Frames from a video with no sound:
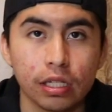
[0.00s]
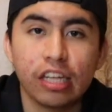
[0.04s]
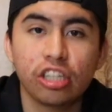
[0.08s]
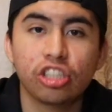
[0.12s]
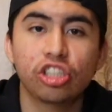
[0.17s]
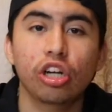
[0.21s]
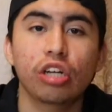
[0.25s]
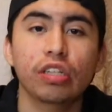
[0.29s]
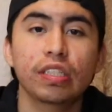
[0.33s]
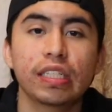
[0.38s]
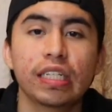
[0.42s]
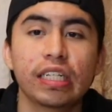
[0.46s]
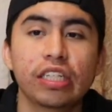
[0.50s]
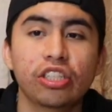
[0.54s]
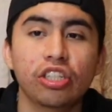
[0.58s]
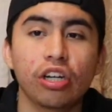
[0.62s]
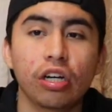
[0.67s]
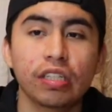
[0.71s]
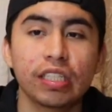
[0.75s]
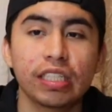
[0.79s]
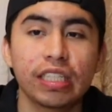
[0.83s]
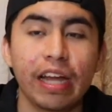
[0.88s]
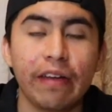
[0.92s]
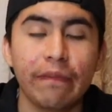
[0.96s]
Johnson &
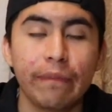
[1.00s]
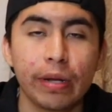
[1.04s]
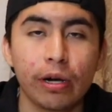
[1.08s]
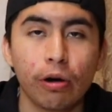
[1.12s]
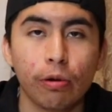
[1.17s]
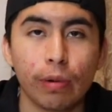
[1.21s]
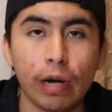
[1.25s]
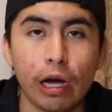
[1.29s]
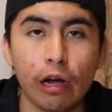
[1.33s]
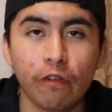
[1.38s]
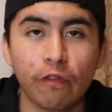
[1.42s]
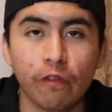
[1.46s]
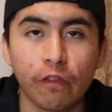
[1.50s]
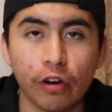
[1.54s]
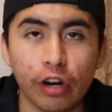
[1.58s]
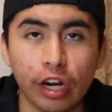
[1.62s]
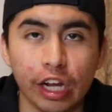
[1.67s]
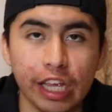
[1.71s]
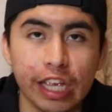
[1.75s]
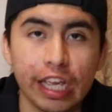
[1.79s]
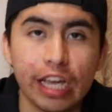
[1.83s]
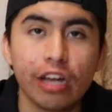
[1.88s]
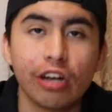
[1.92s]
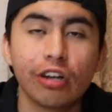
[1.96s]
Johnson have been around for
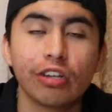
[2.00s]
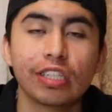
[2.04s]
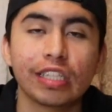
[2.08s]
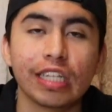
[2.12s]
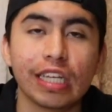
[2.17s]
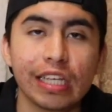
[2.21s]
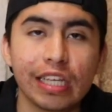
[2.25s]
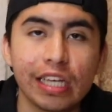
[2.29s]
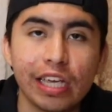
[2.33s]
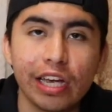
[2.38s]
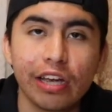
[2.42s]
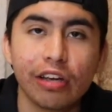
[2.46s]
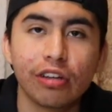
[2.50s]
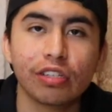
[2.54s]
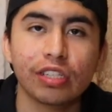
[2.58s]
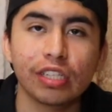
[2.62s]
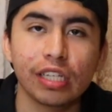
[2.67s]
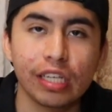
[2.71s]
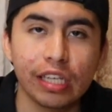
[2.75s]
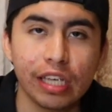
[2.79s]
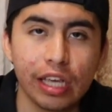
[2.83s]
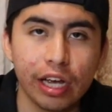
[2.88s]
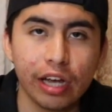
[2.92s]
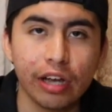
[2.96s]
years and years,
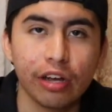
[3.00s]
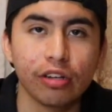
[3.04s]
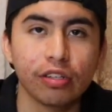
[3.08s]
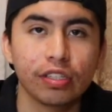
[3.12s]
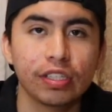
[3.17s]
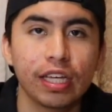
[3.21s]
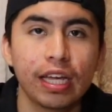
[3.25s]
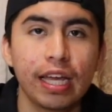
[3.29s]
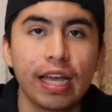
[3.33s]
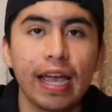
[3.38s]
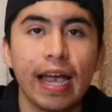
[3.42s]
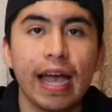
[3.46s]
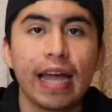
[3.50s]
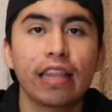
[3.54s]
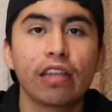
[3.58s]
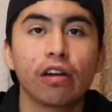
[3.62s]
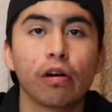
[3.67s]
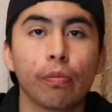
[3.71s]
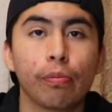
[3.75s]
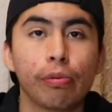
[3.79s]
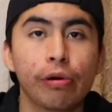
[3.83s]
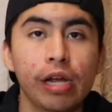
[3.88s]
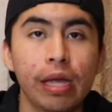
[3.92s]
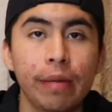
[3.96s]
and
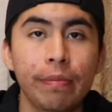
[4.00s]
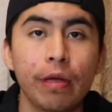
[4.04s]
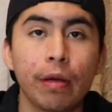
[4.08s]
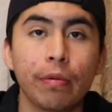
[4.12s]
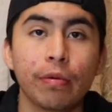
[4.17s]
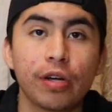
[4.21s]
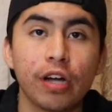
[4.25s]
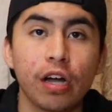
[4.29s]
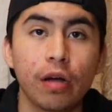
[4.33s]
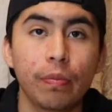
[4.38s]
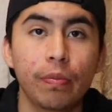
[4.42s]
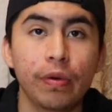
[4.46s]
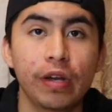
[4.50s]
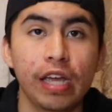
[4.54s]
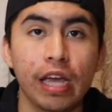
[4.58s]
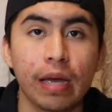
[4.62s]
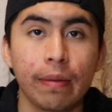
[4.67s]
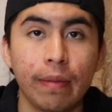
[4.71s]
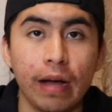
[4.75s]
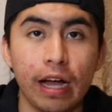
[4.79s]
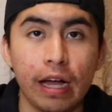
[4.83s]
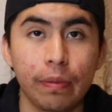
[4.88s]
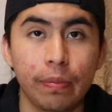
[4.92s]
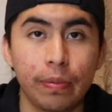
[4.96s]
they're a premium company
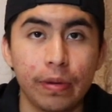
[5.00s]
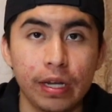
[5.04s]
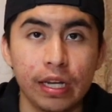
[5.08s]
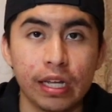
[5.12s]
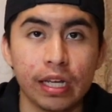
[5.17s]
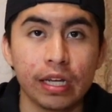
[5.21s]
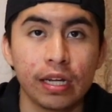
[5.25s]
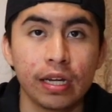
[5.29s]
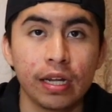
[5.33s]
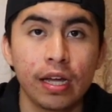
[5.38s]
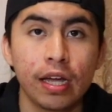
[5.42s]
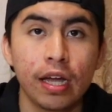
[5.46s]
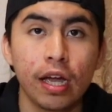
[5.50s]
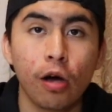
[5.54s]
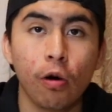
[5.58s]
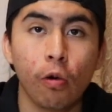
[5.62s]
in my opinion,